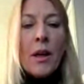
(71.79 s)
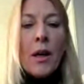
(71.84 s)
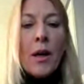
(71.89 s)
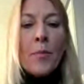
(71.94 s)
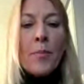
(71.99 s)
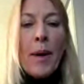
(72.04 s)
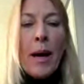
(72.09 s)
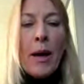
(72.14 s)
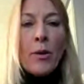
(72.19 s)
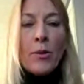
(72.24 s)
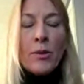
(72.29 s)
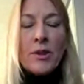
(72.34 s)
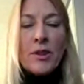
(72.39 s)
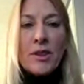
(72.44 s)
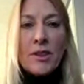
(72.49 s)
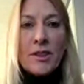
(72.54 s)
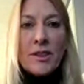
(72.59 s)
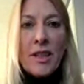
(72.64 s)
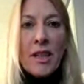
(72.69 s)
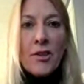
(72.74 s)
about
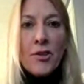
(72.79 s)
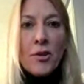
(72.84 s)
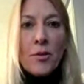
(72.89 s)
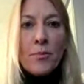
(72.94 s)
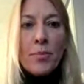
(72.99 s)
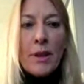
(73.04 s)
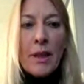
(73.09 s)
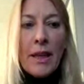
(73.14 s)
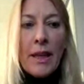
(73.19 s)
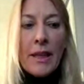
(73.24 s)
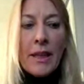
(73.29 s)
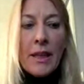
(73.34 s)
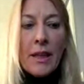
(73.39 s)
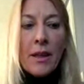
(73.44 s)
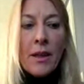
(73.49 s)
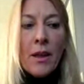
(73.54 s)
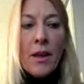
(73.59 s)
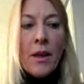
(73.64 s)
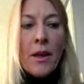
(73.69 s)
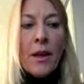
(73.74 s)
succession
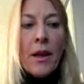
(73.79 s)
planning.